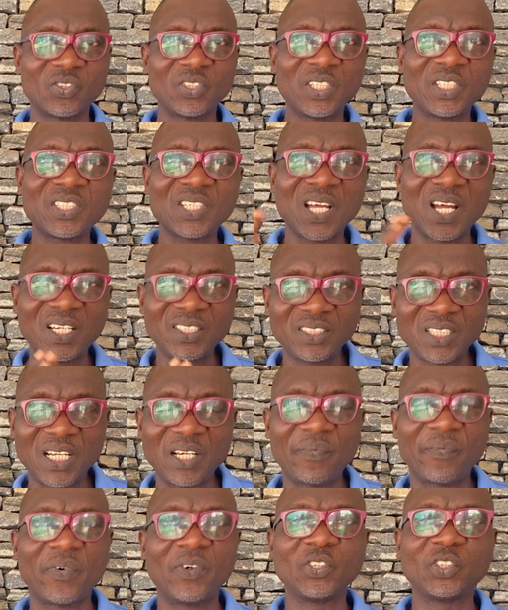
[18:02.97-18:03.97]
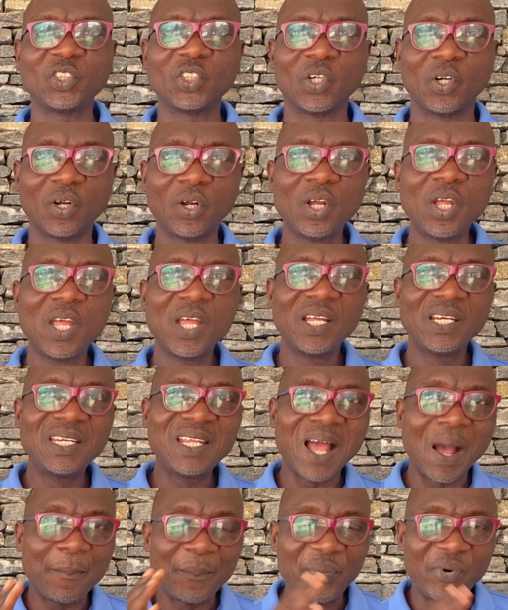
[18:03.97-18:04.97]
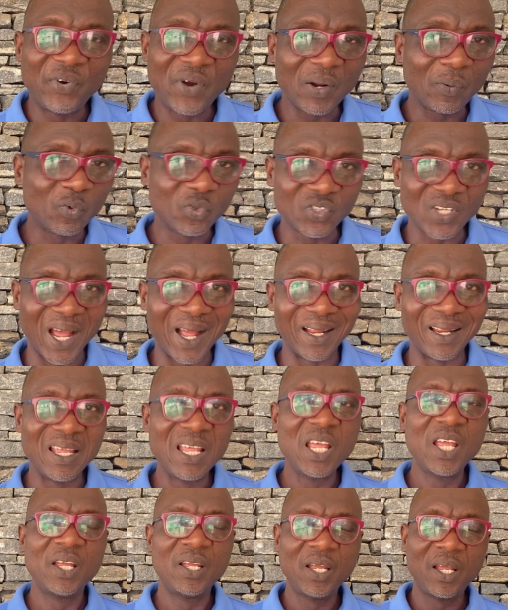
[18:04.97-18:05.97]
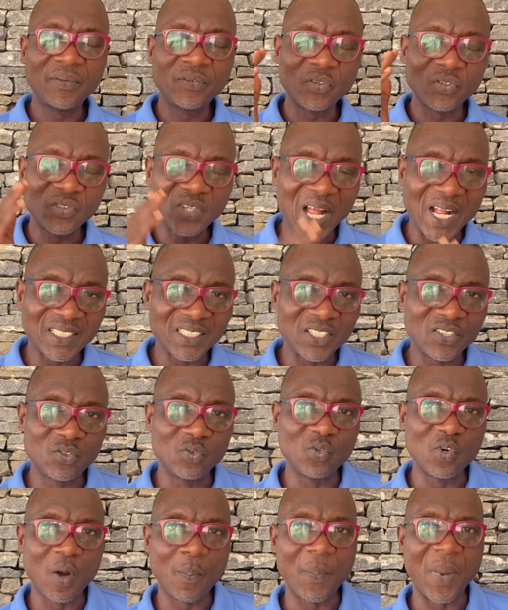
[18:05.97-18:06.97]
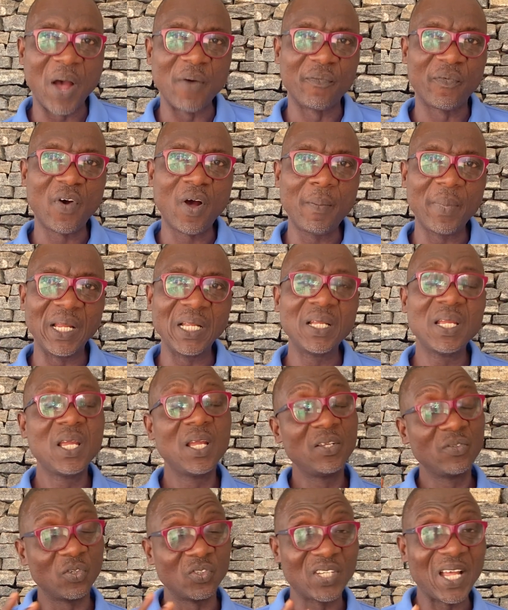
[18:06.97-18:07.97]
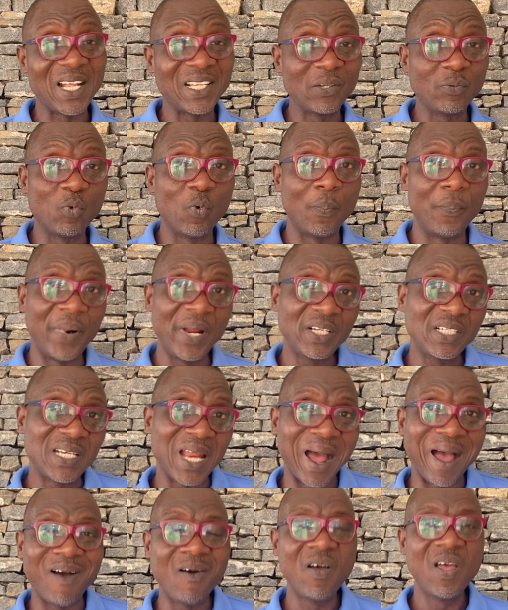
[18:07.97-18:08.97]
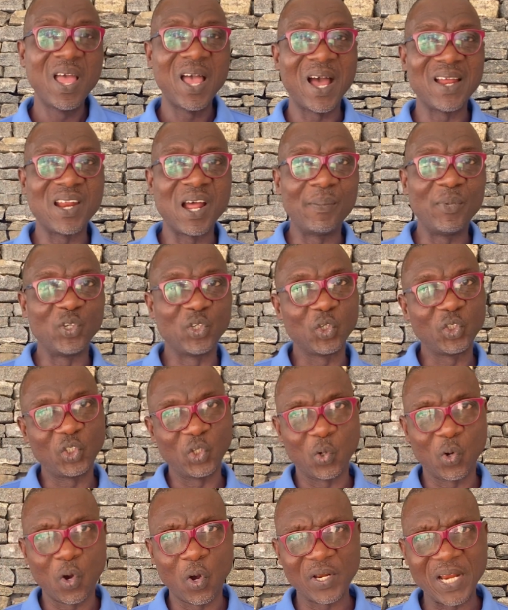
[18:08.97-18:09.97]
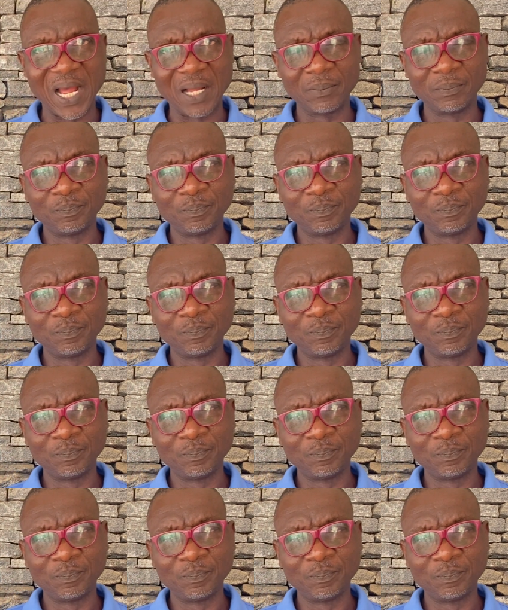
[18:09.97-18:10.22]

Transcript: this agile function, they are prerequisite. If societies do not perform it, society will break down and there will be social order.